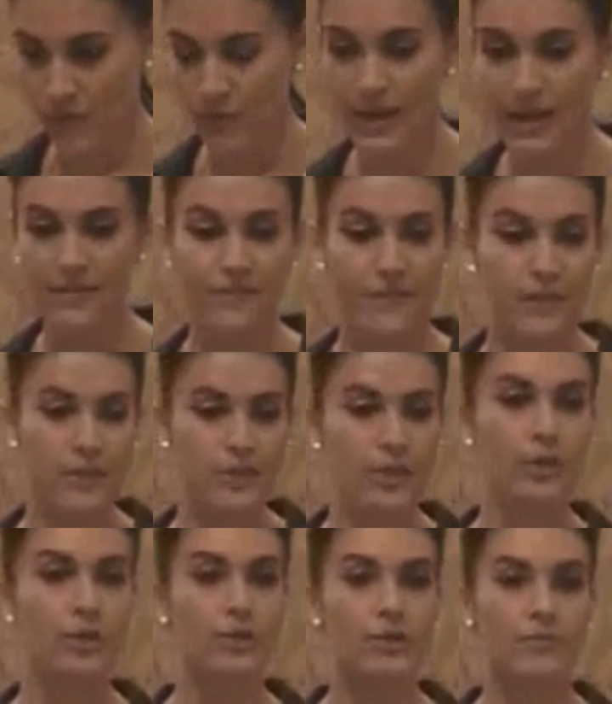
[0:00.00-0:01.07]
When I first
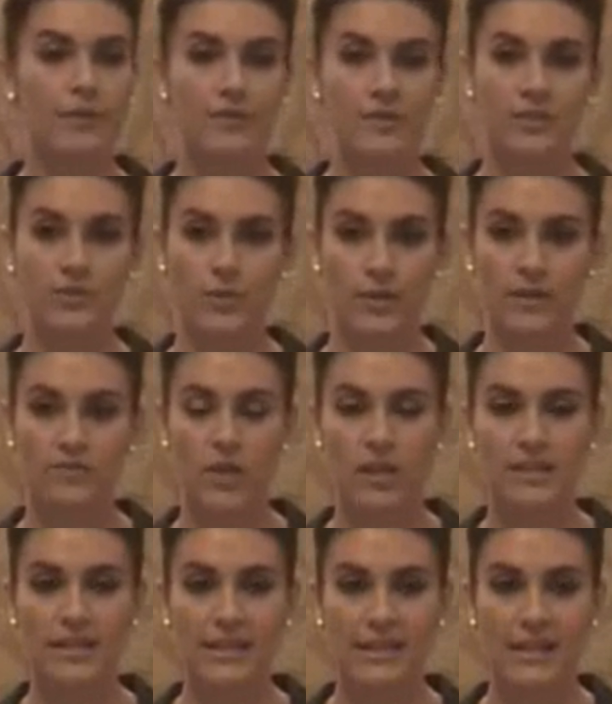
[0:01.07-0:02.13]
heard about the story of
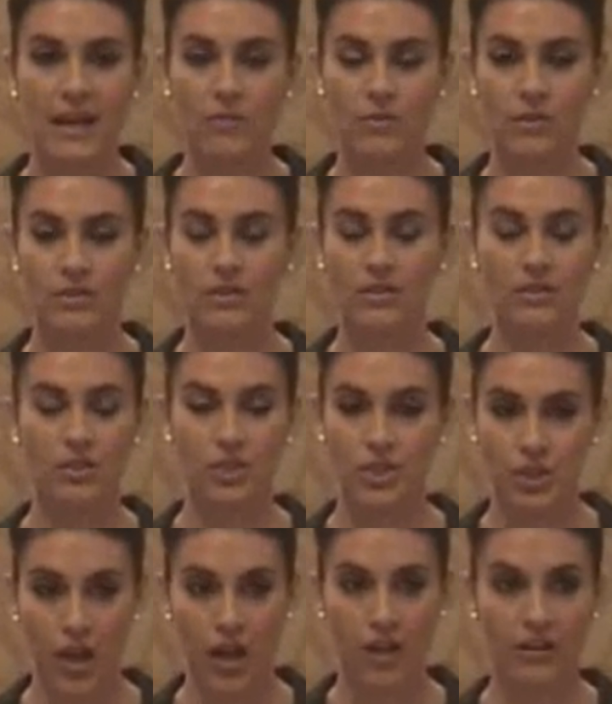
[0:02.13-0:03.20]
Nazanin, I was
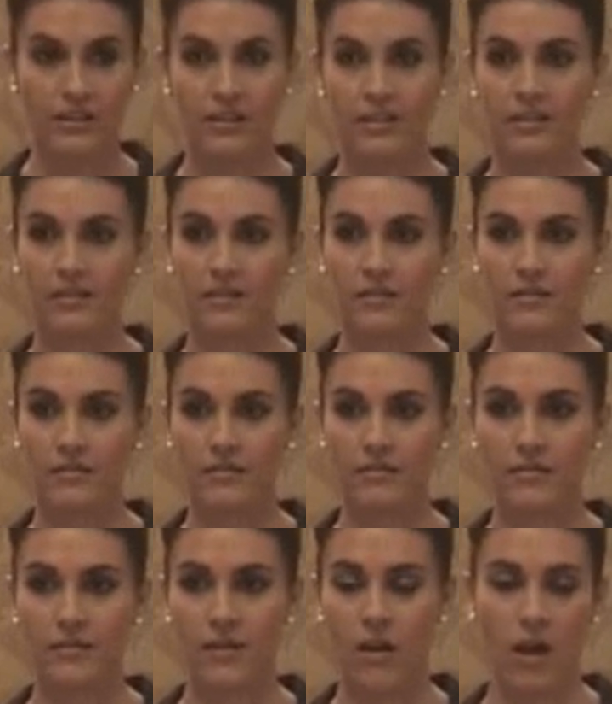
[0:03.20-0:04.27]
shocked,
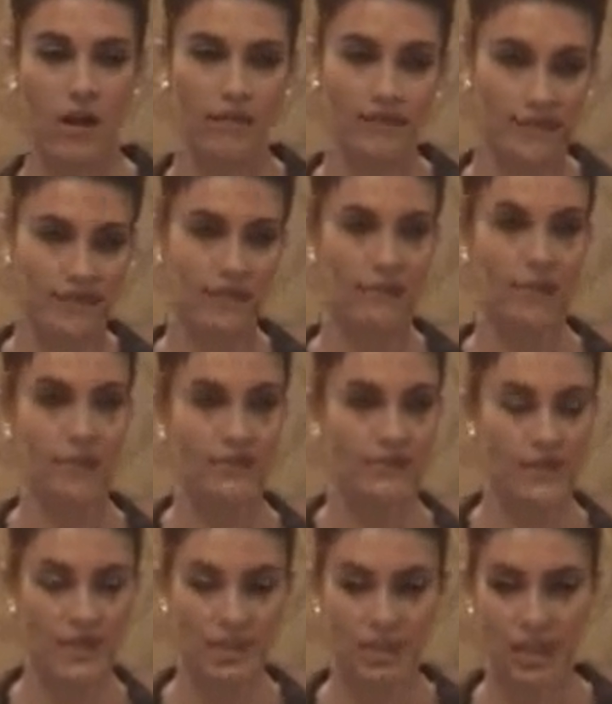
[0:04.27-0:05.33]
obviously because
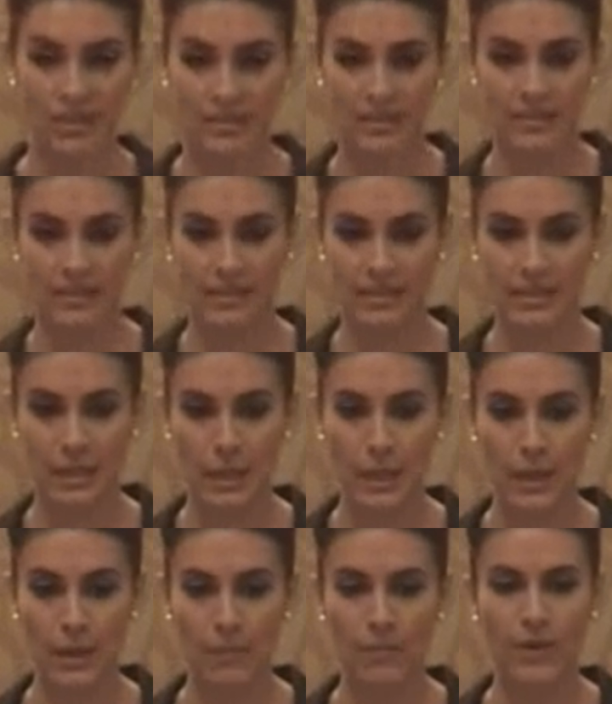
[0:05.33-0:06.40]
of the injustices,
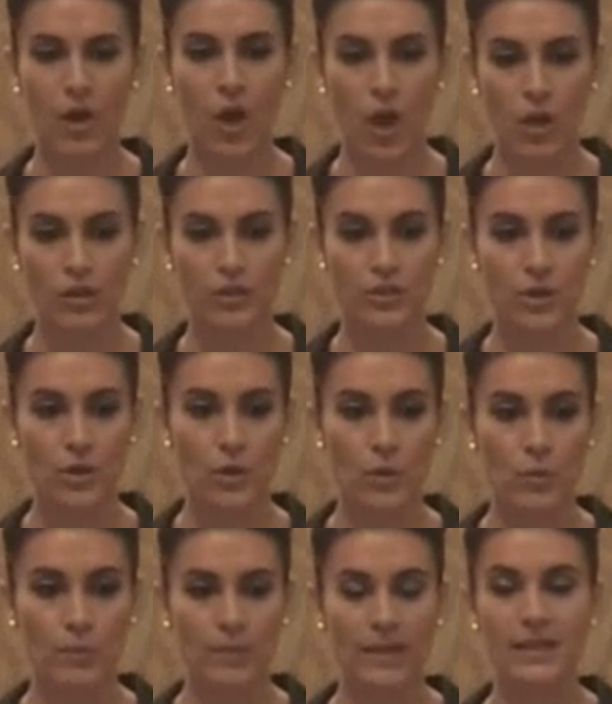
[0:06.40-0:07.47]
but
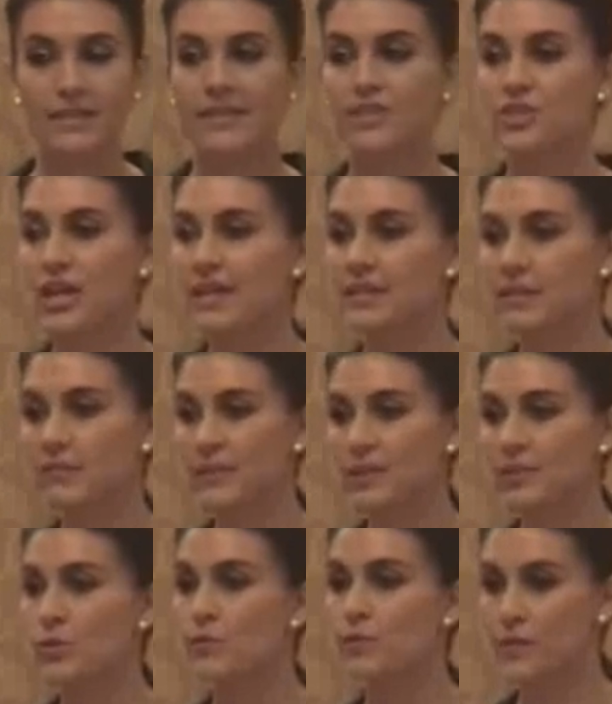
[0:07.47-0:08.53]
also because the
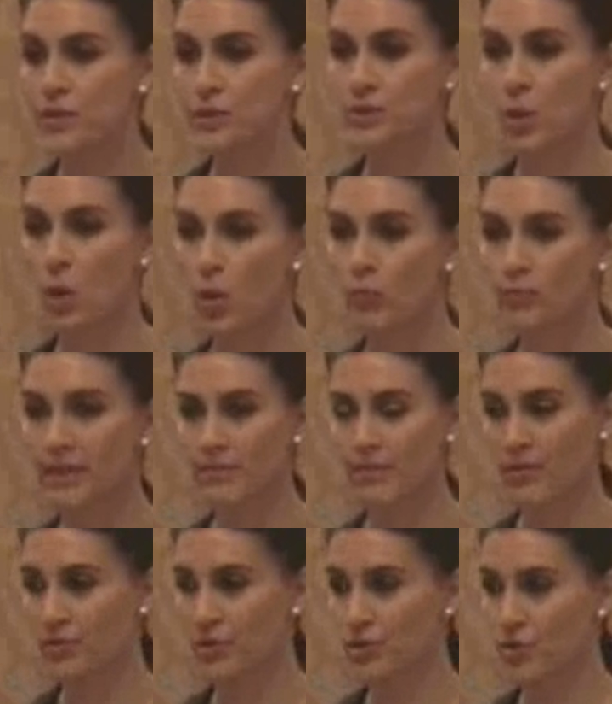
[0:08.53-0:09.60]
gentleman who first told me
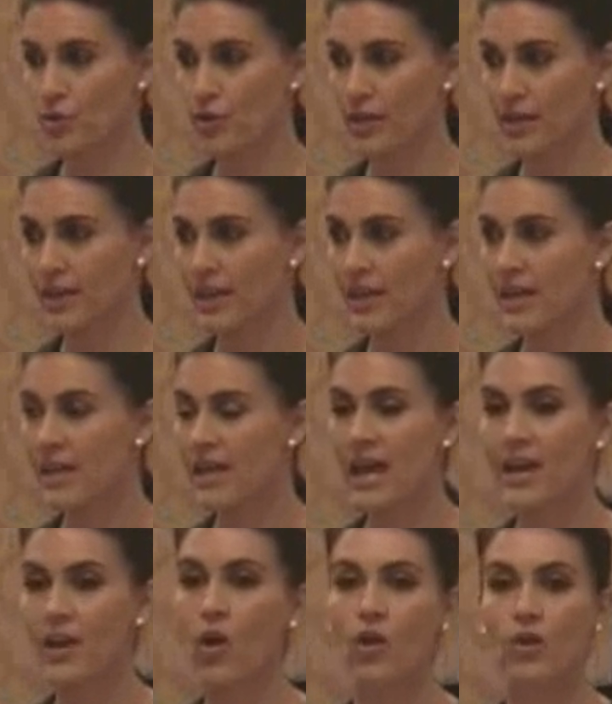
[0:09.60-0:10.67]
about the story
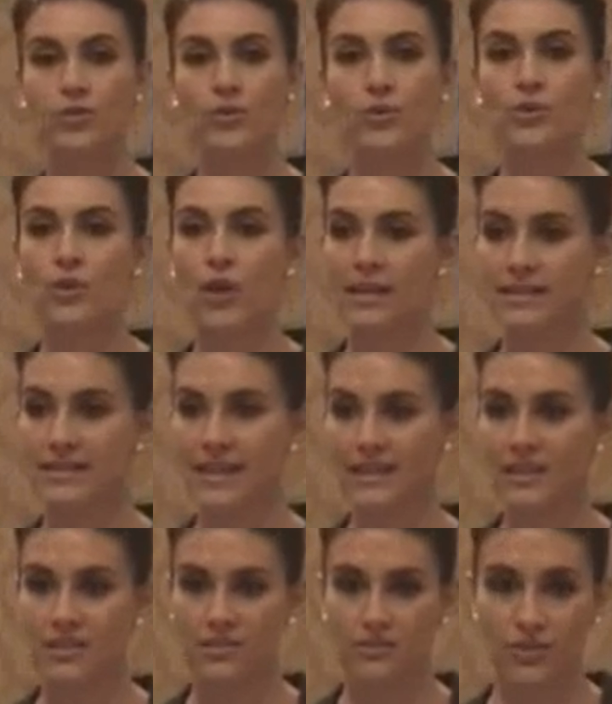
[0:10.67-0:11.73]
had also tried to
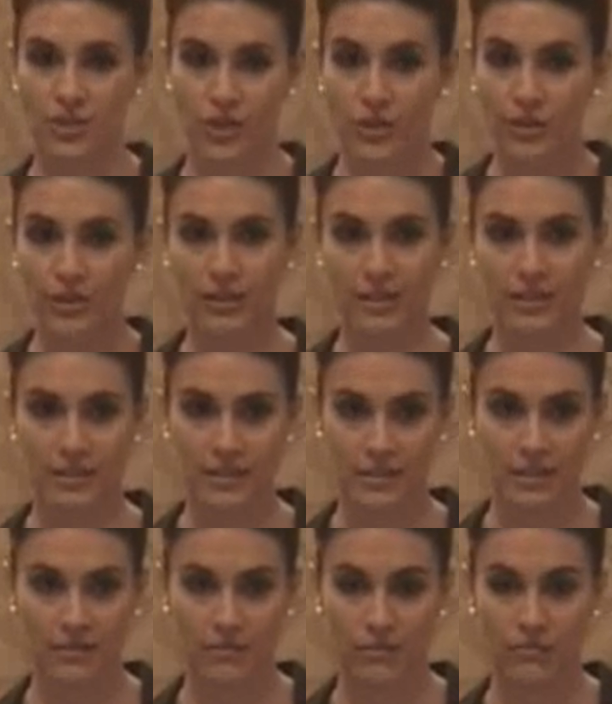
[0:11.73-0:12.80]
get
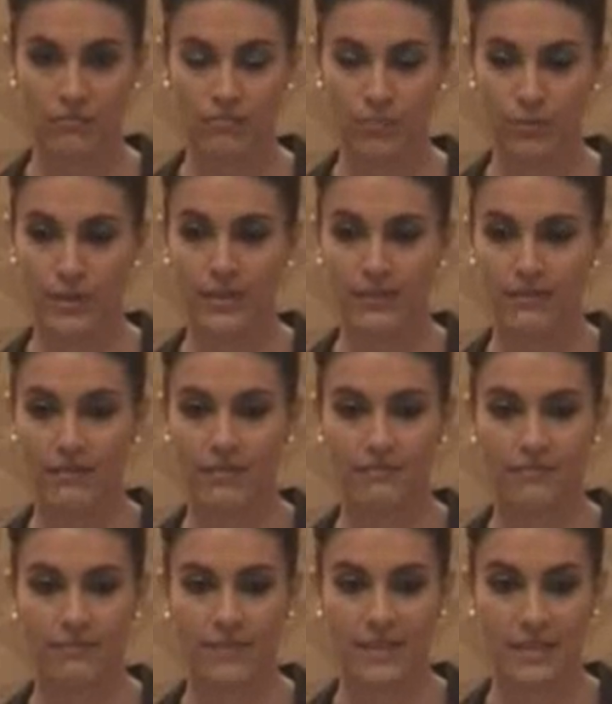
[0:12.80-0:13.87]
journalists to print
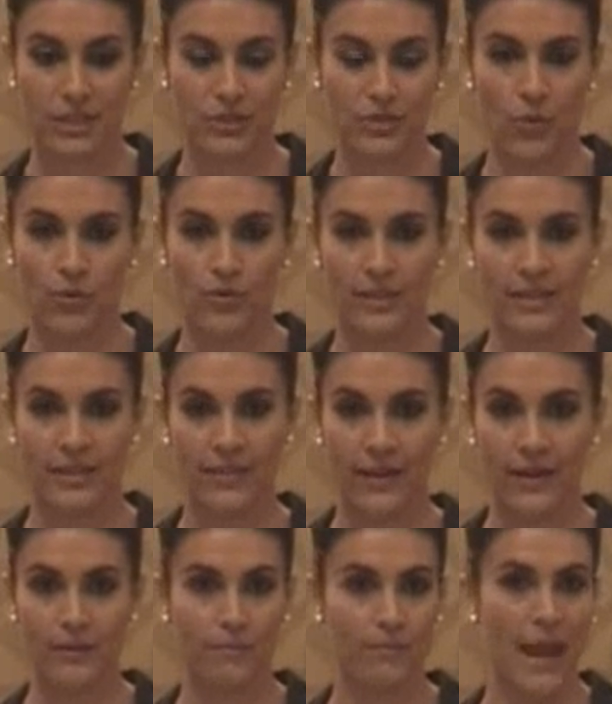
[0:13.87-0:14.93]
this story in
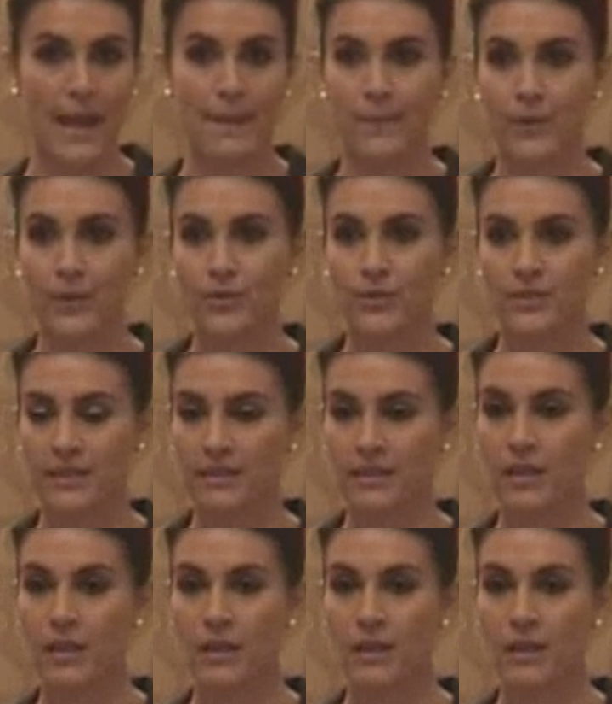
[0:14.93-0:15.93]
their papers and